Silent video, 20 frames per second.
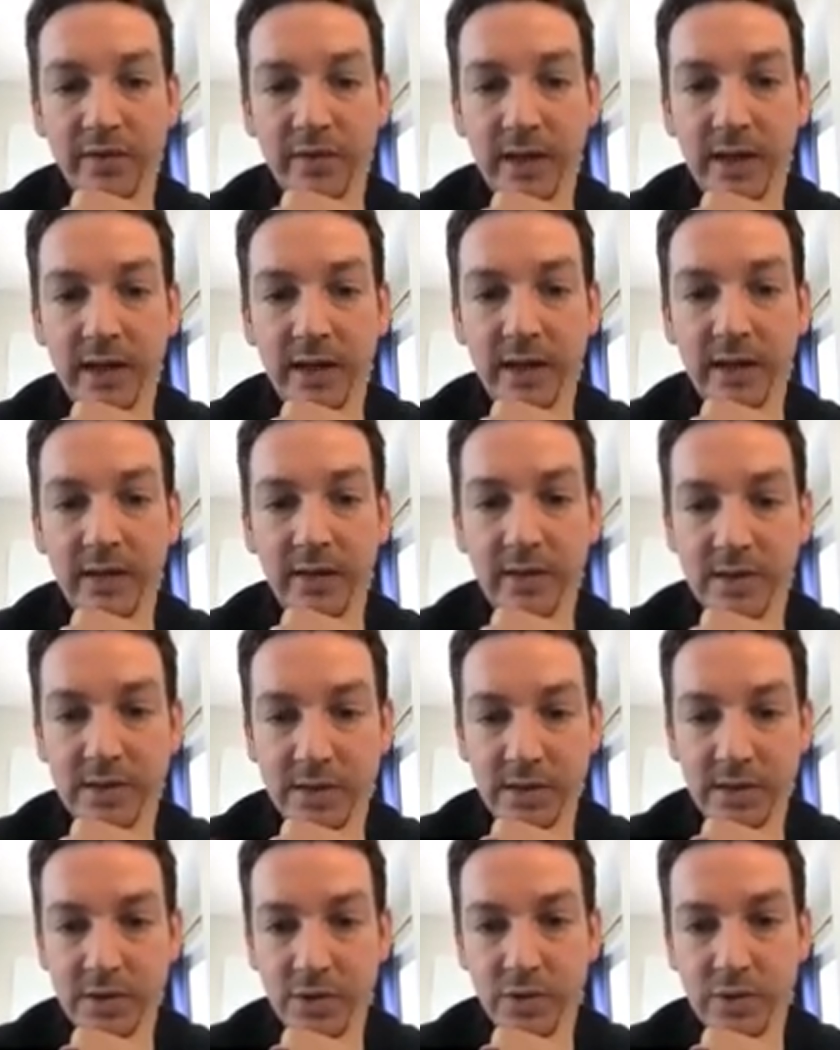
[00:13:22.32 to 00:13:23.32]

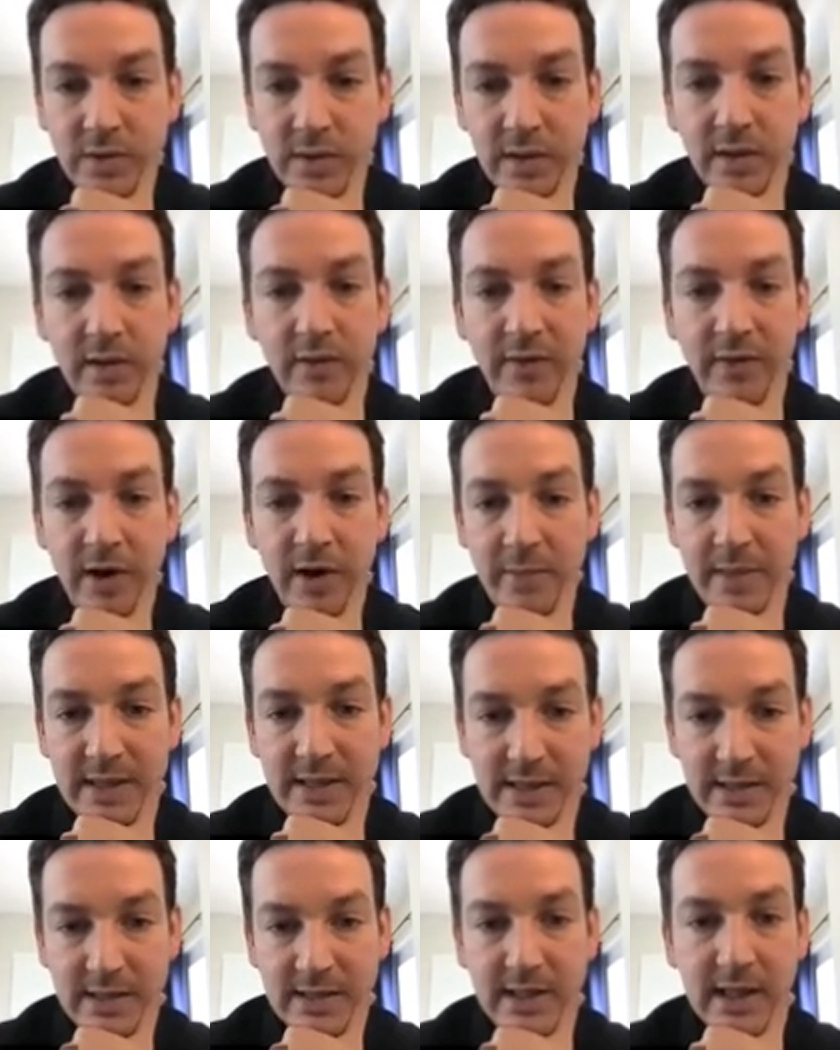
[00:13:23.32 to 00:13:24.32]
this is using the
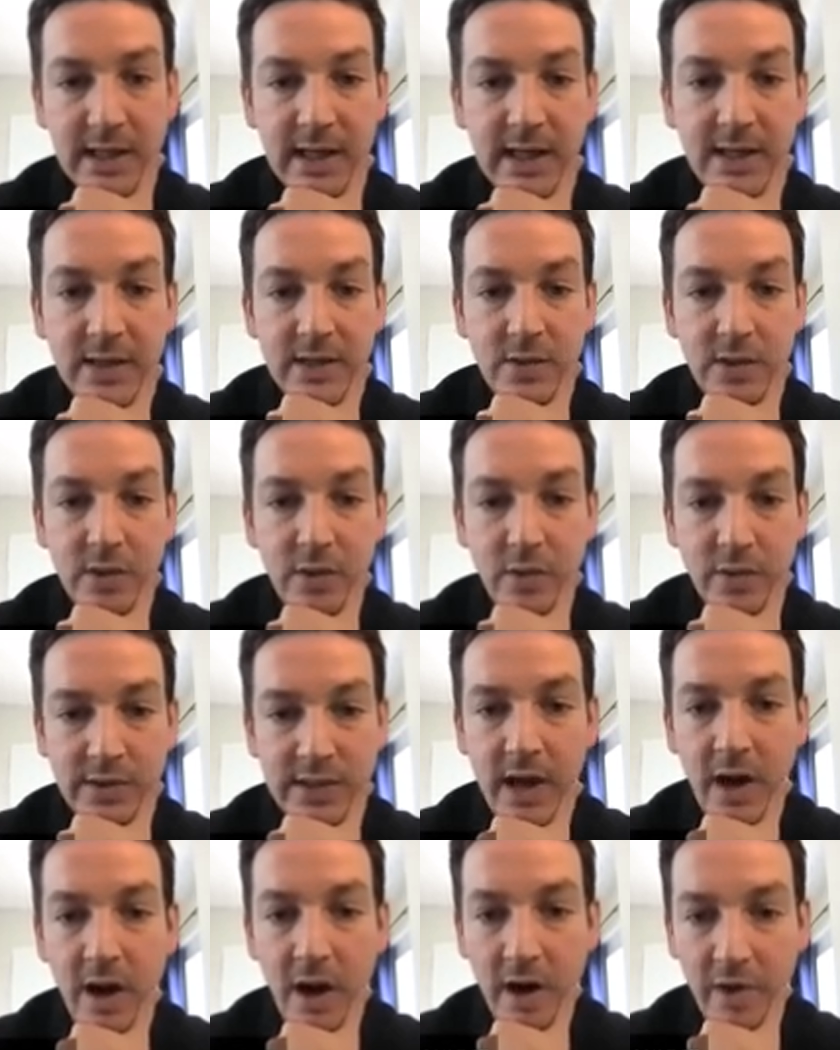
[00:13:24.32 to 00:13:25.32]
Firebase SDK. So it calls
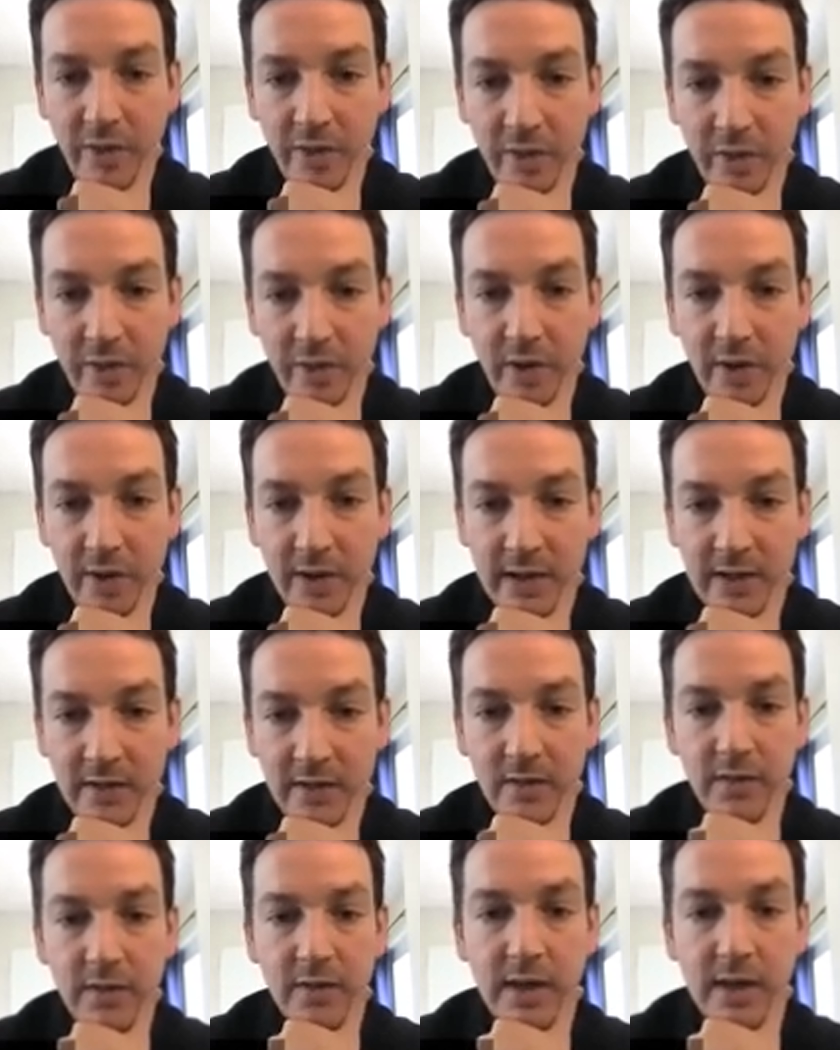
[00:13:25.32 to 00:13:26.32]
the auth on
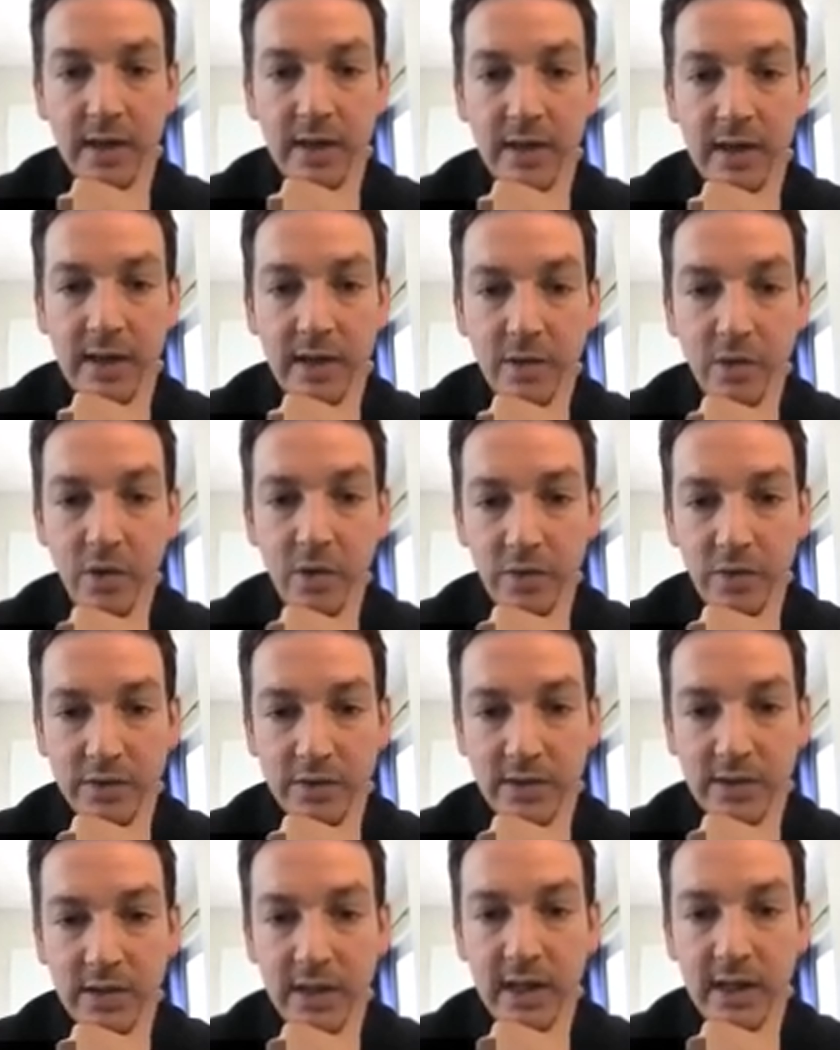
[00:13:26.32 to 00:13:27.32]
it, and then
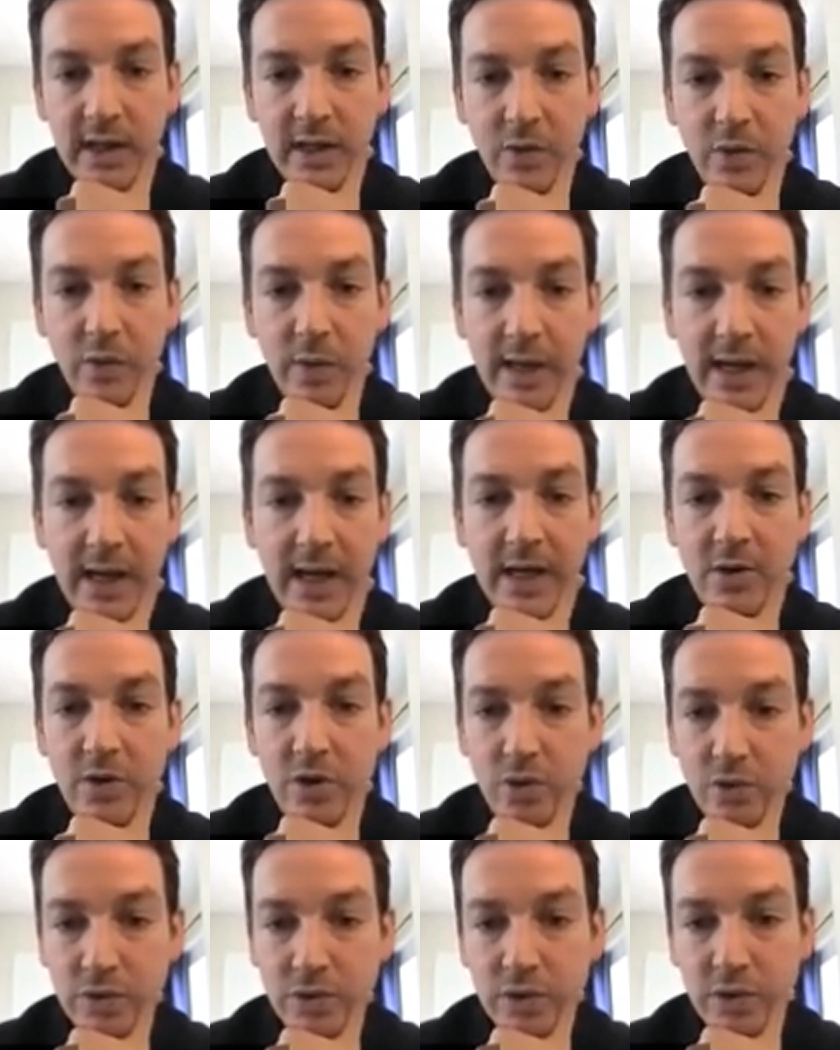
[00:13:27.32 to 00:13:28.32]
calls the create
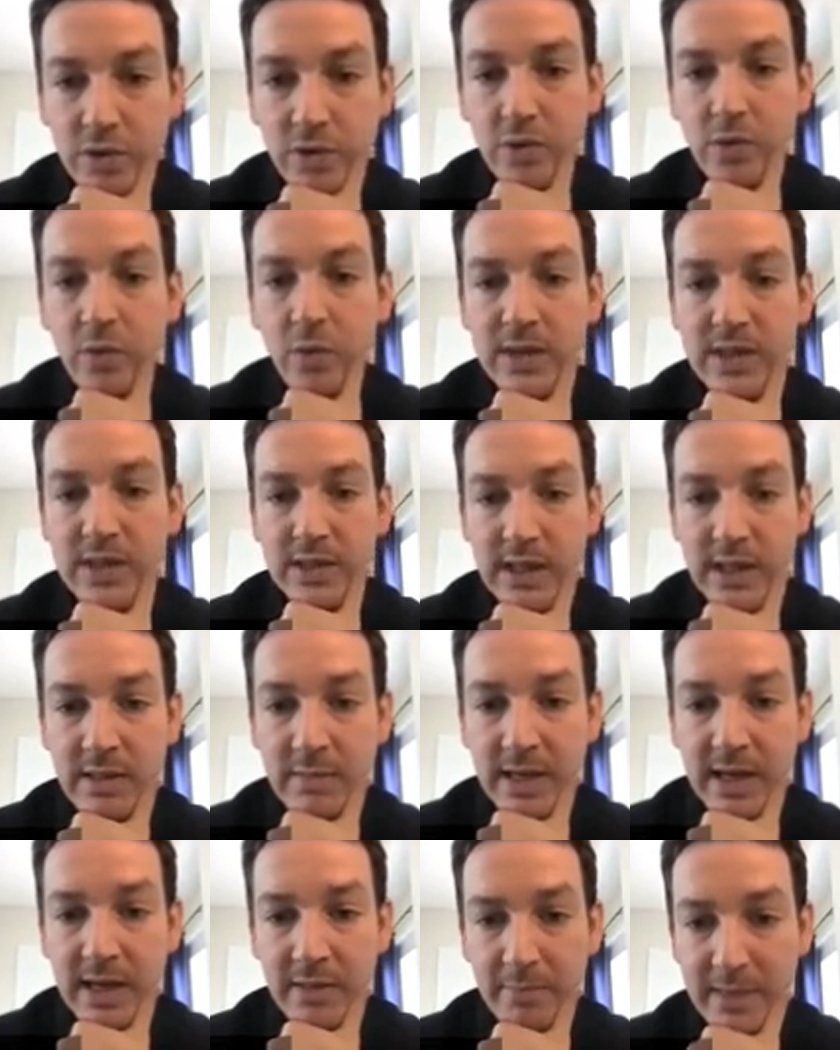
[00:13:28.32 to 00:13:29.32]
user with
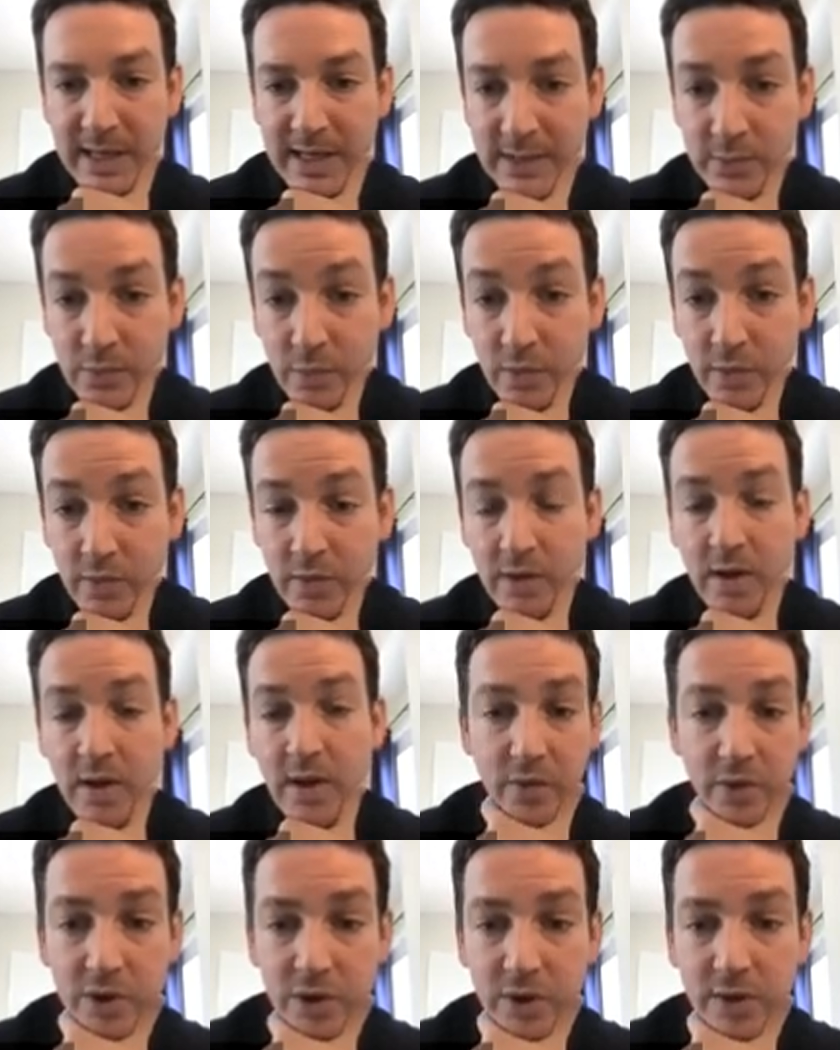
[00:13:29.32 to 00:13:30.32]
email and password
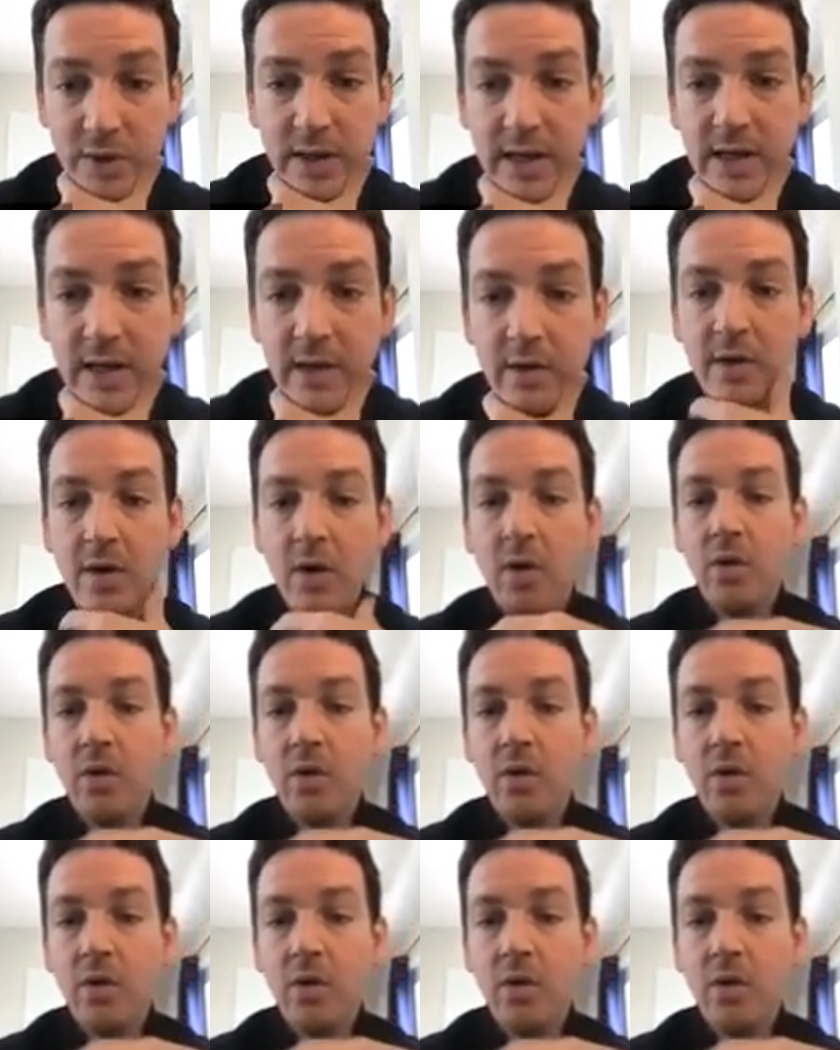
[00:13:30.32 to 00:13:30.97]
function. And